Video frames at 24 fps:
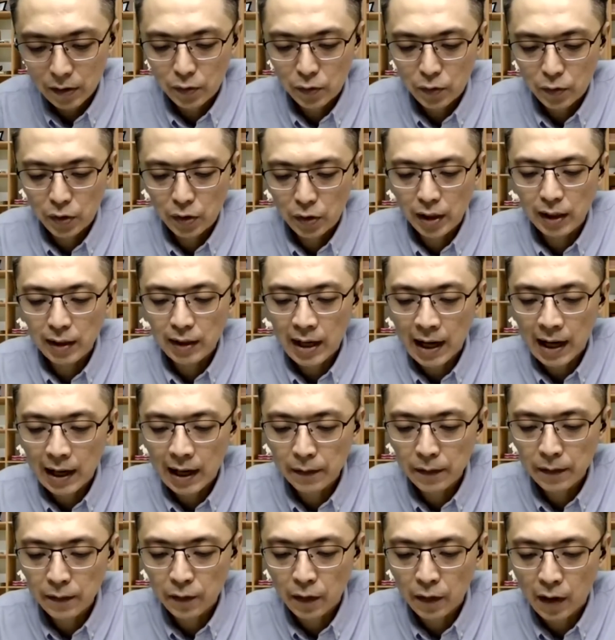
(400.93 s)
3
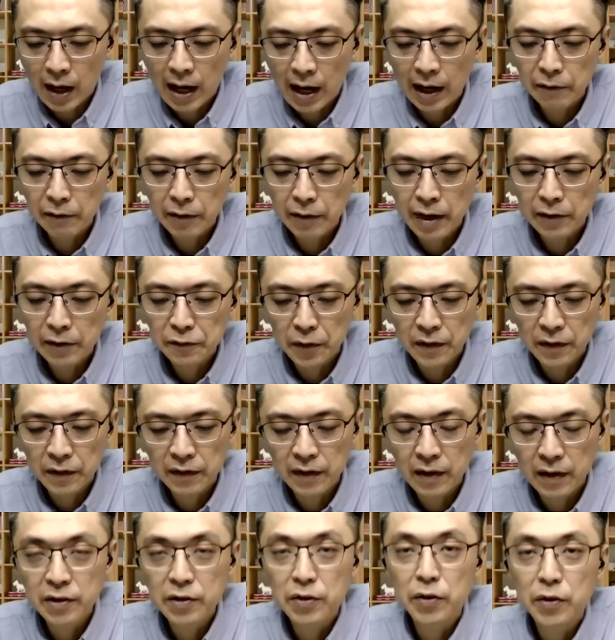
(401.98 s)
times for high-rise
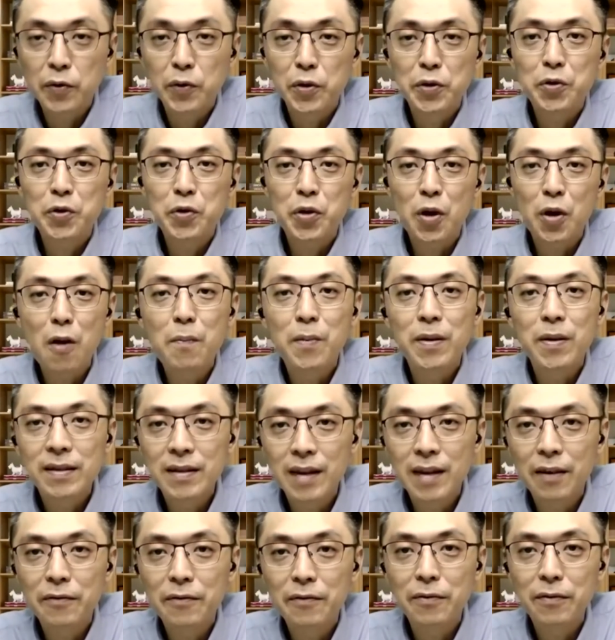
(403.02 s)
residential is
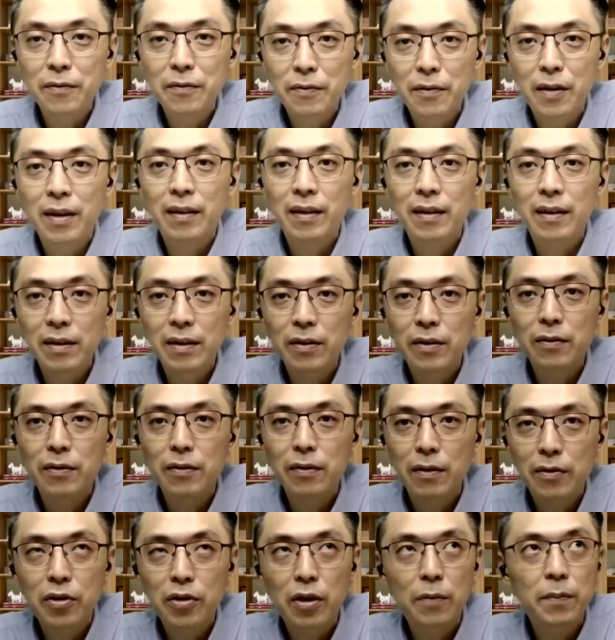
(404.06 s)
12% rental yield.
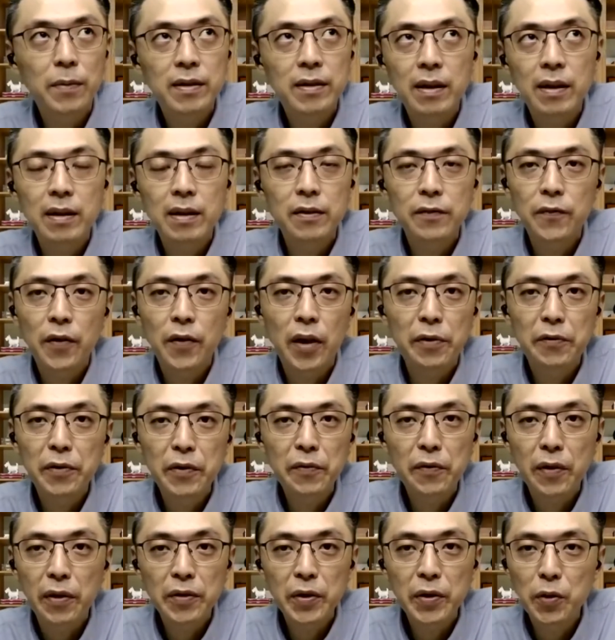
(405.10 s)
12% is very,
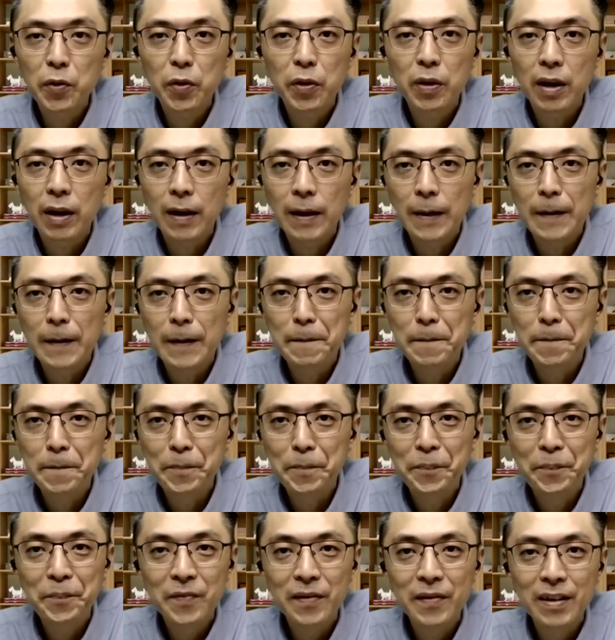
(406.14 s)
very good
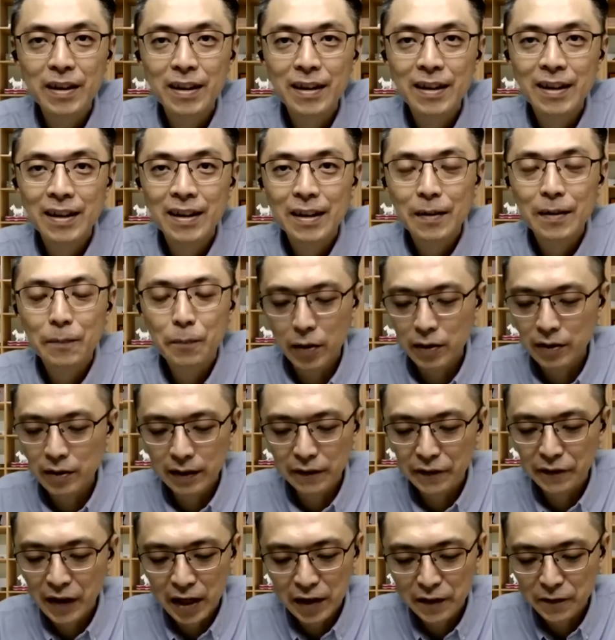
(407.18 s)

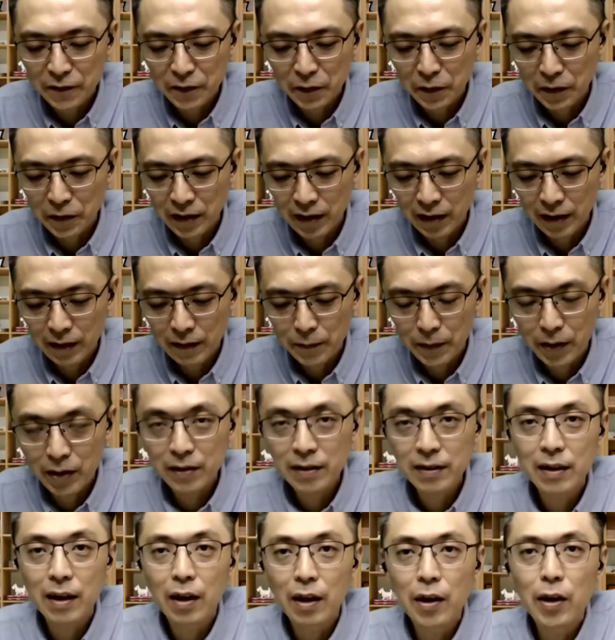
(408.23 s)
positive cash flow already.
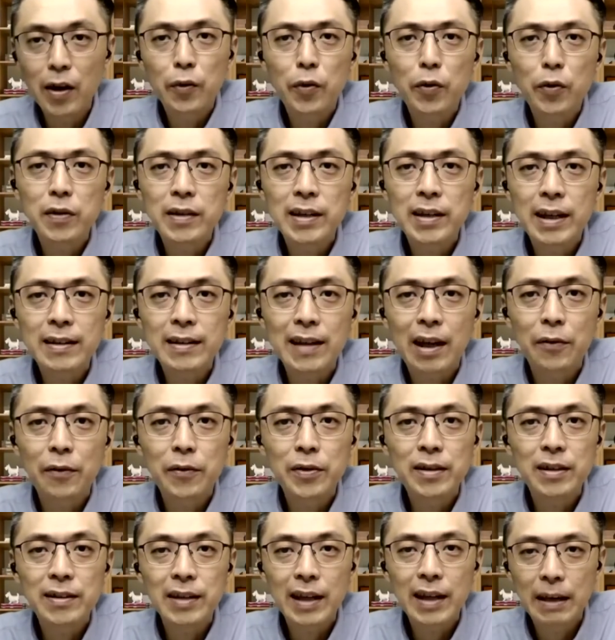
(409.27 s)
Because those days I
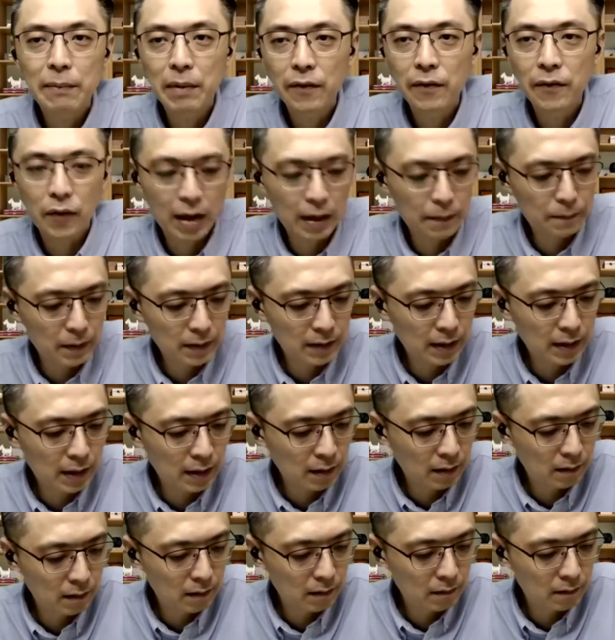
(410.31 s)
was just aiming for
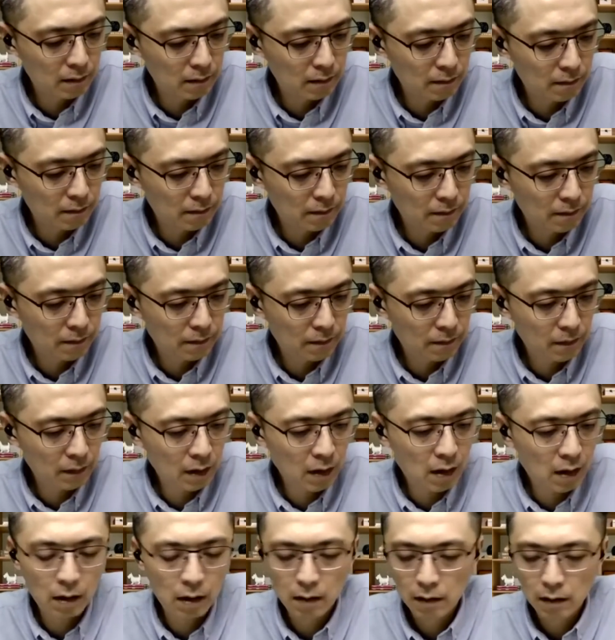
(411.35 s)
8%.
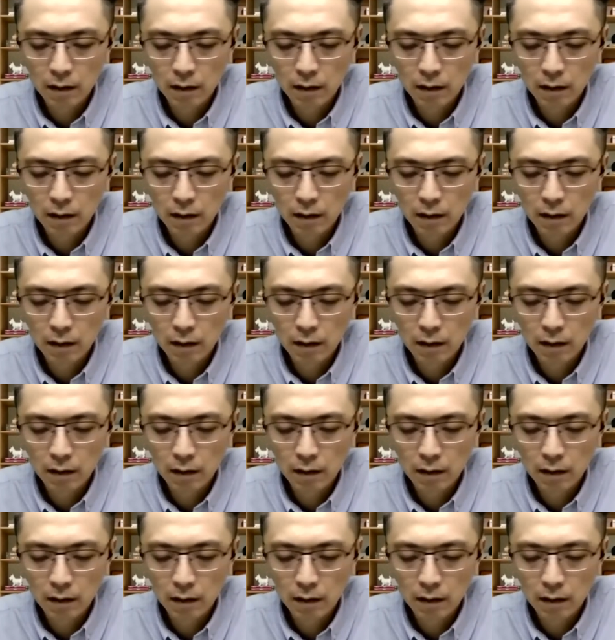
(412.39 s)
Yeah.